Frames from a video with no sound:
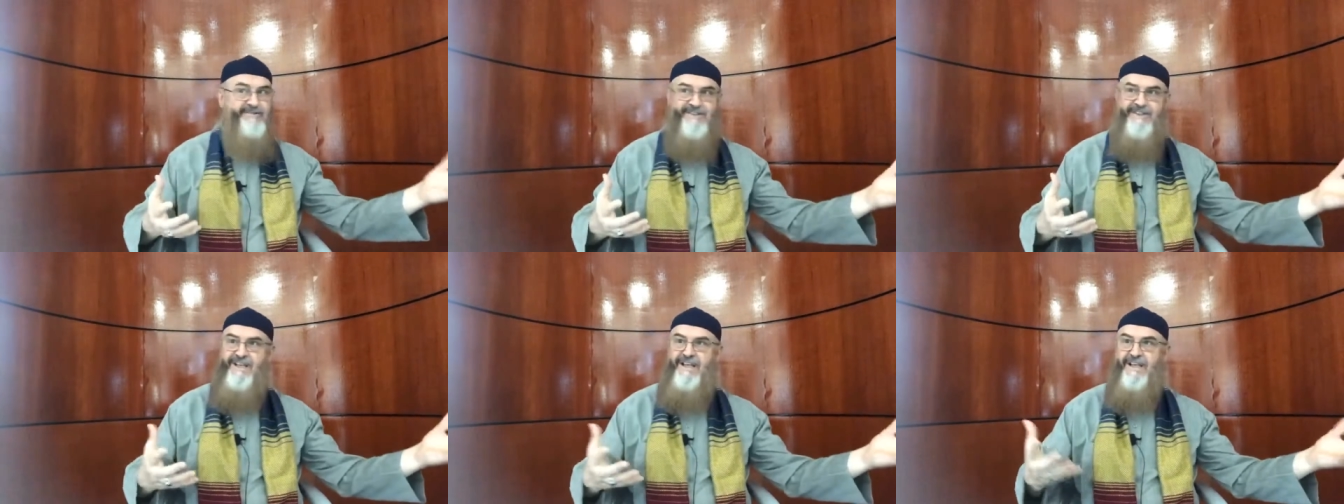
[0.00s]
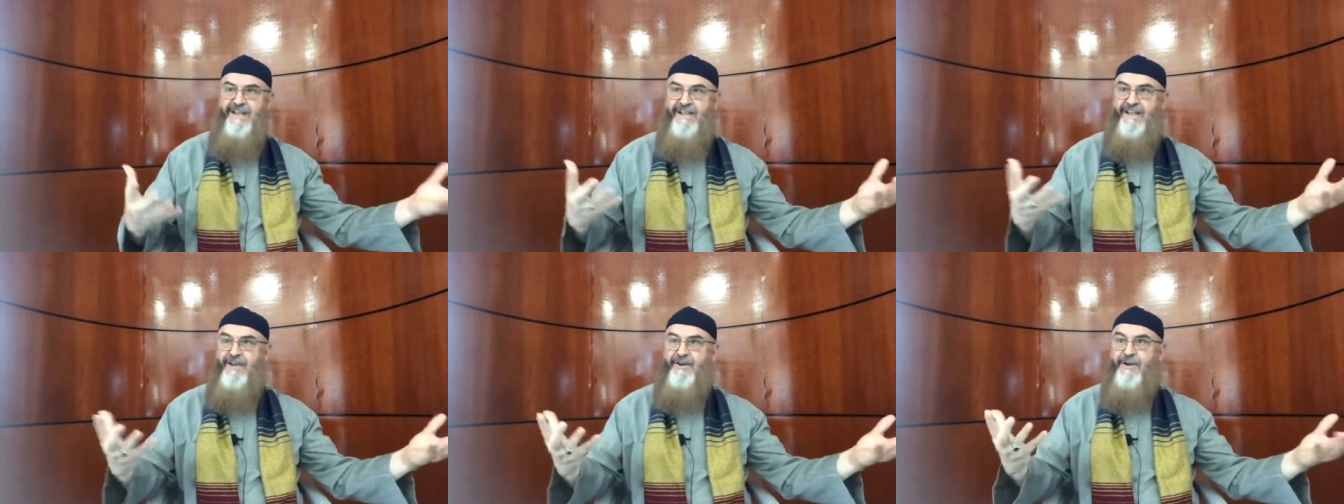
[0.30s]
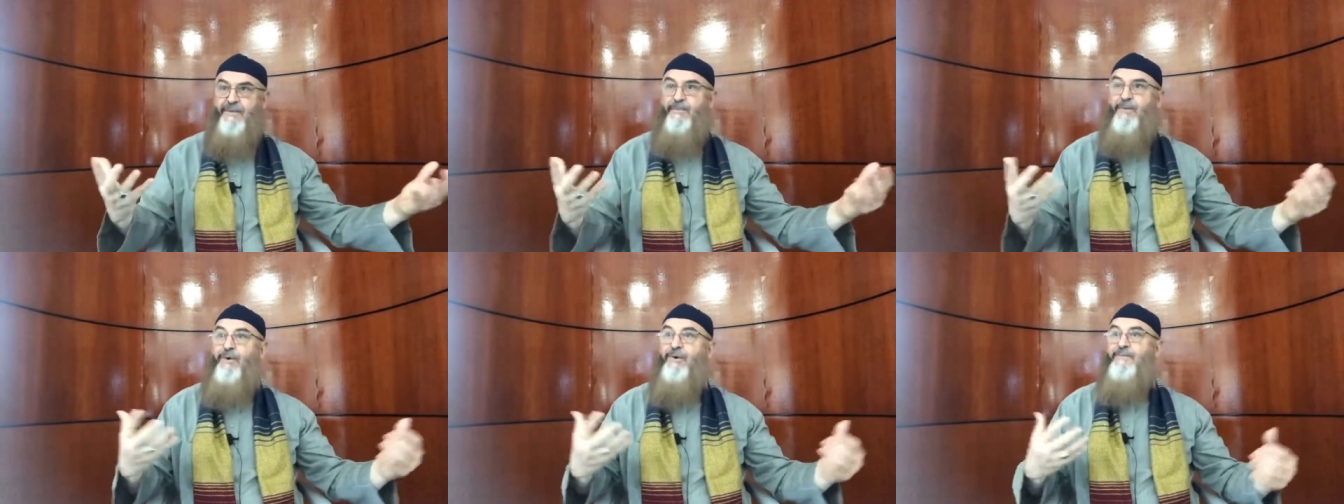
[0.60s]
a
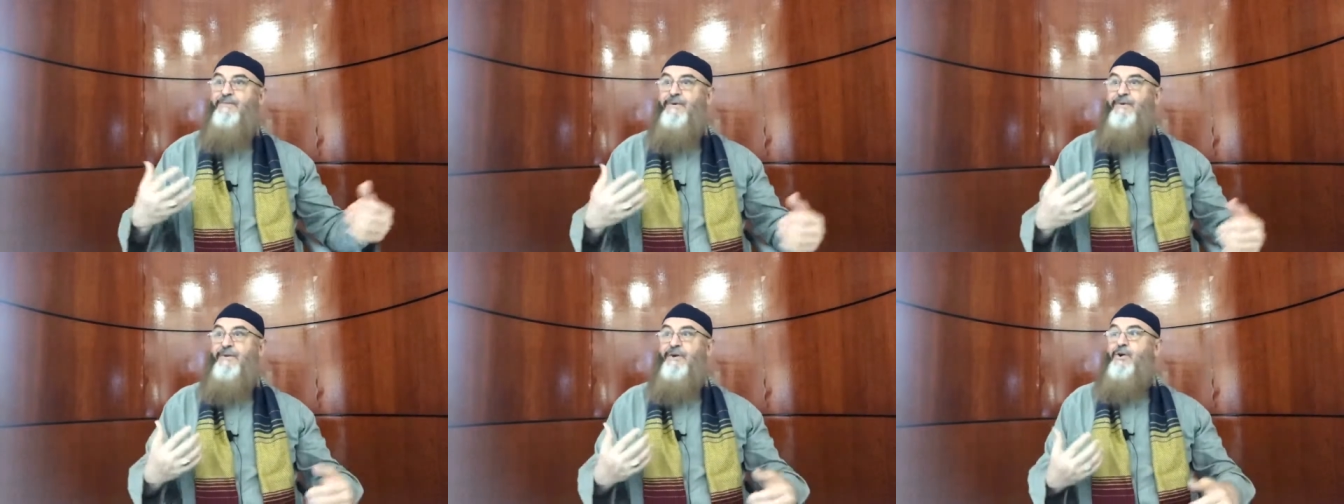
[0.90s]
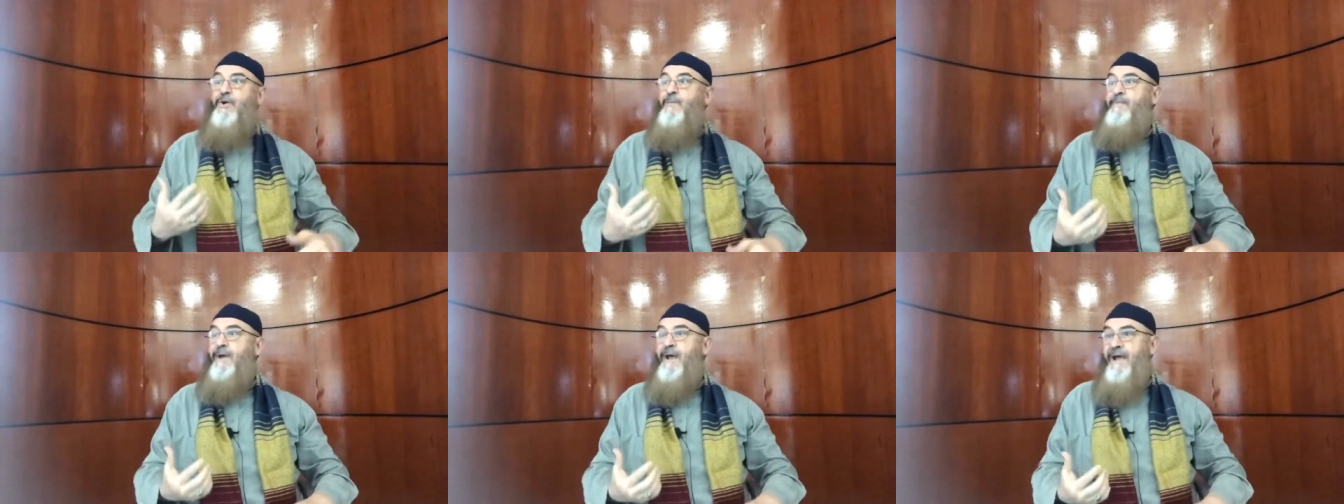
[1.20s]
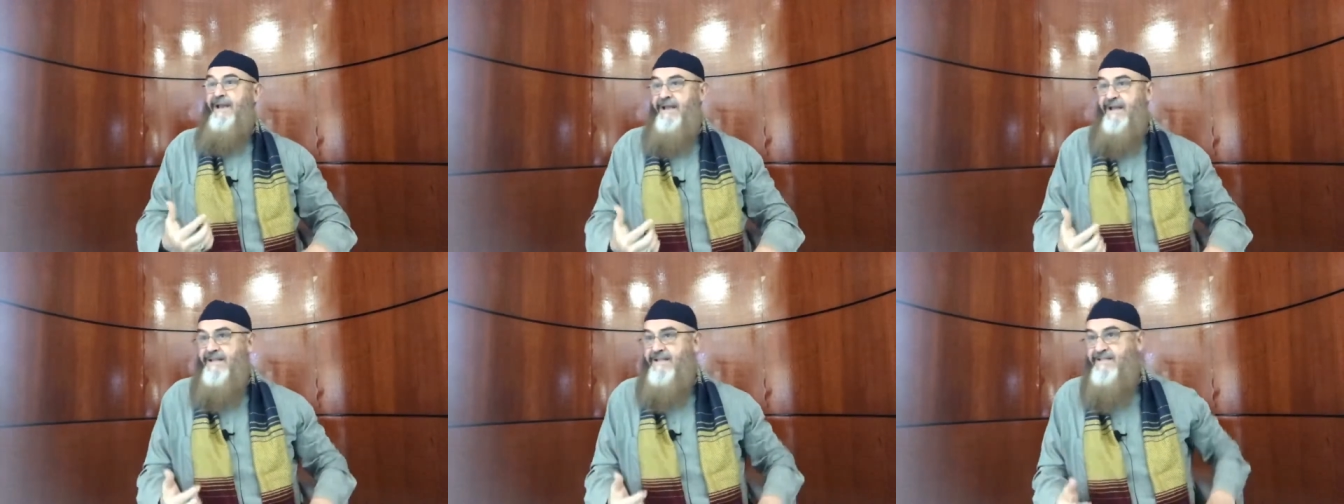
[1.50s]
report for the
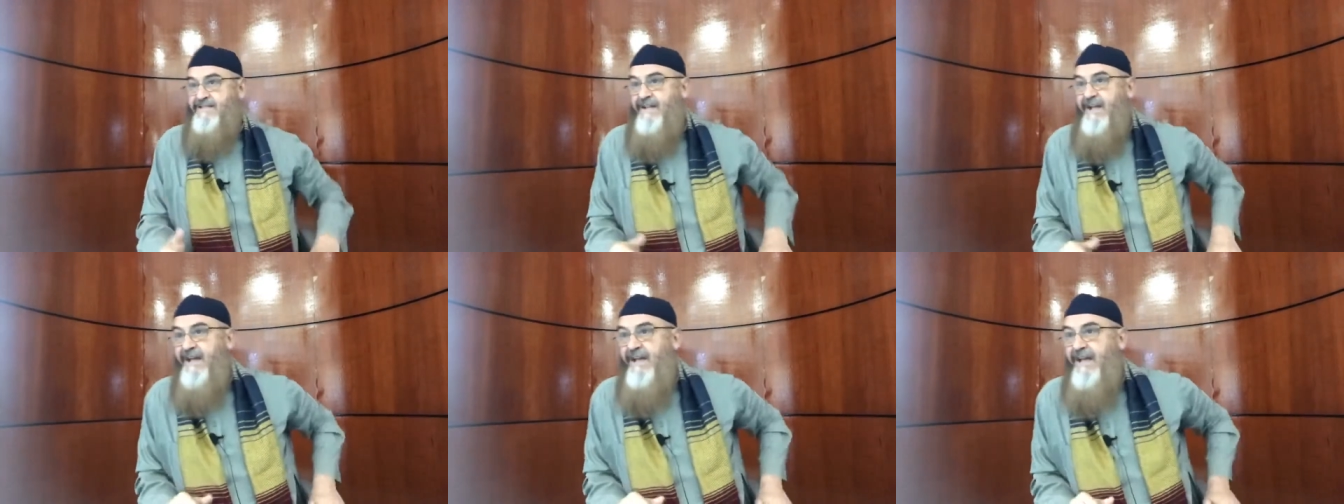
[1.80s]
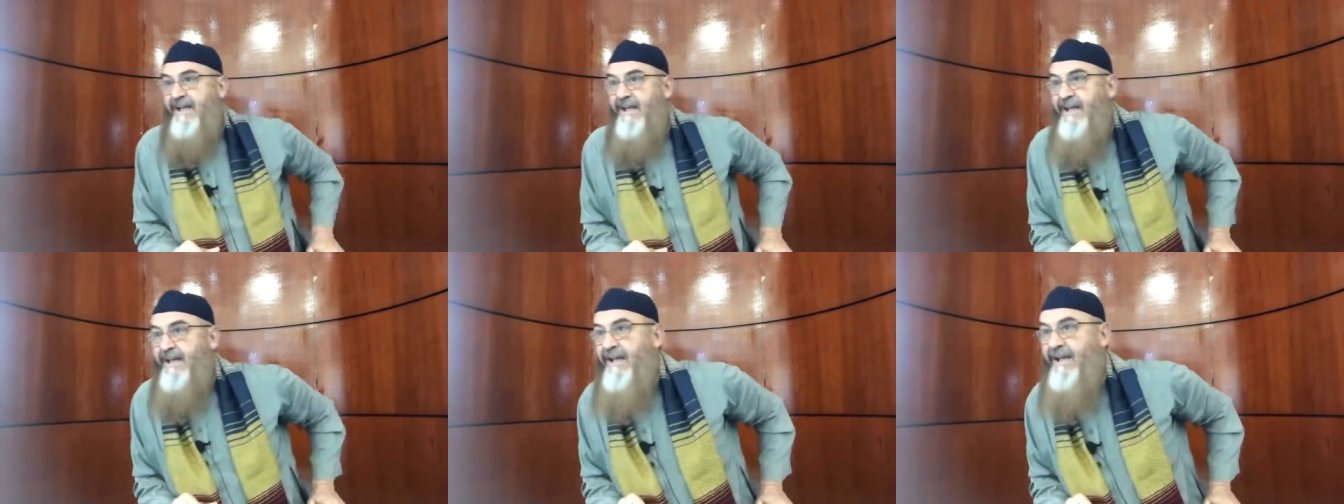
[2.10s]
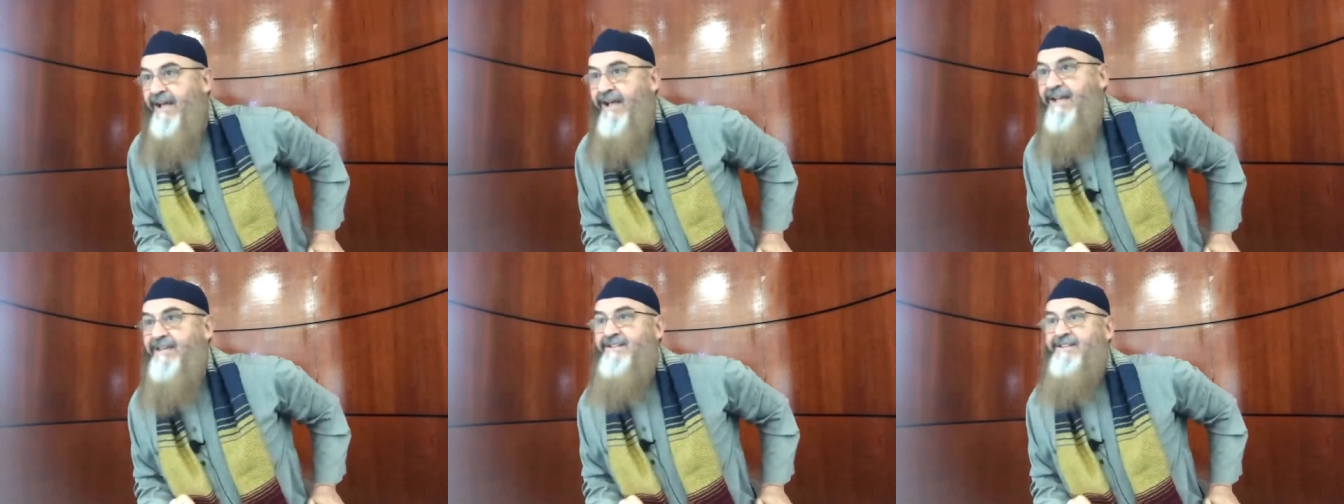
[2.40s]
companions,
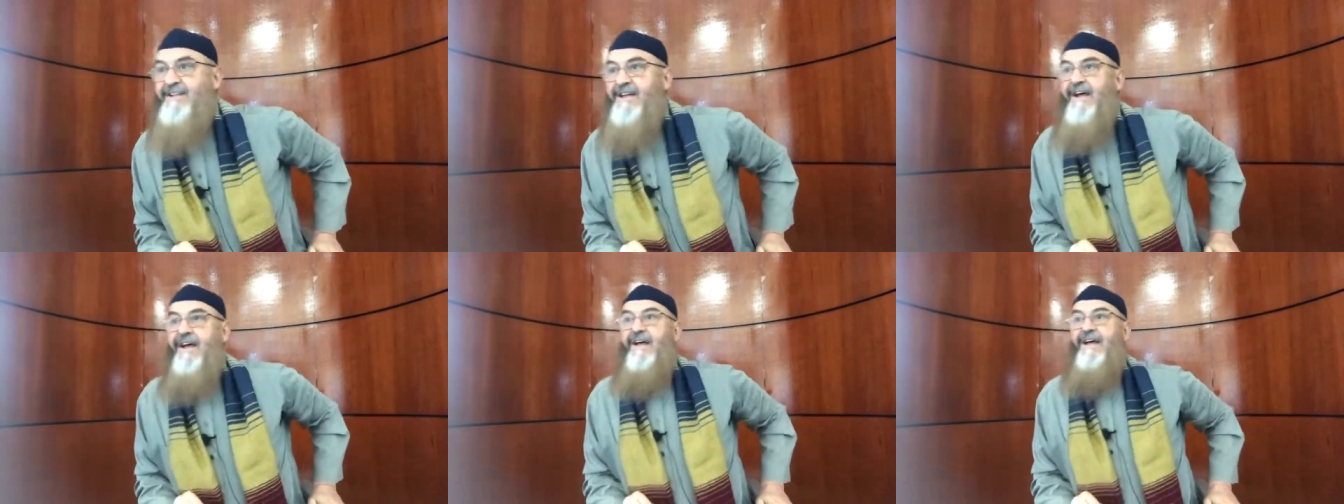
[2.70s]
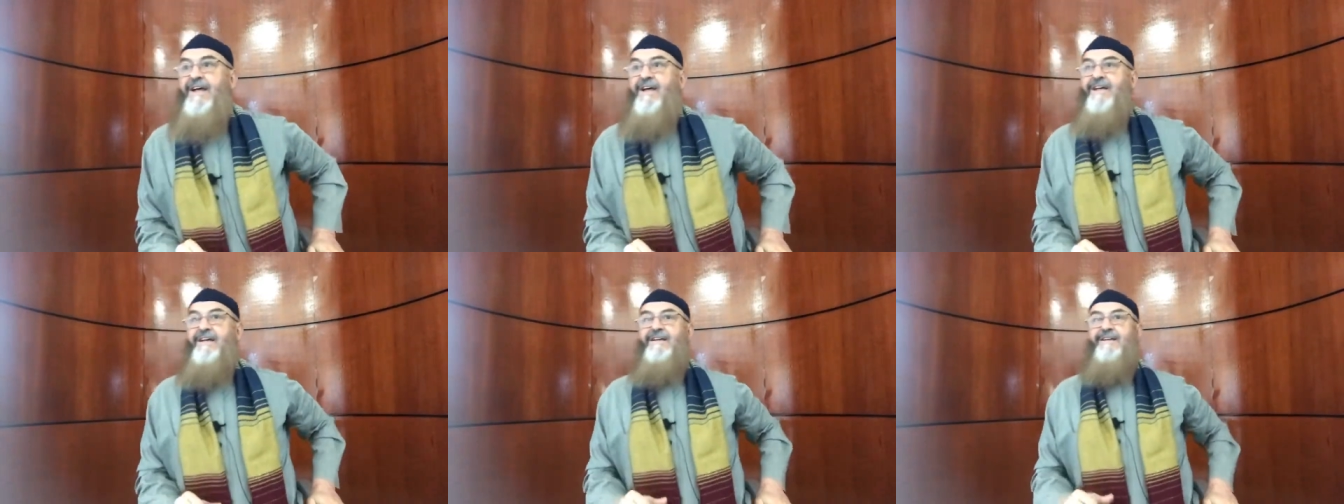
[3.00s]
it's a,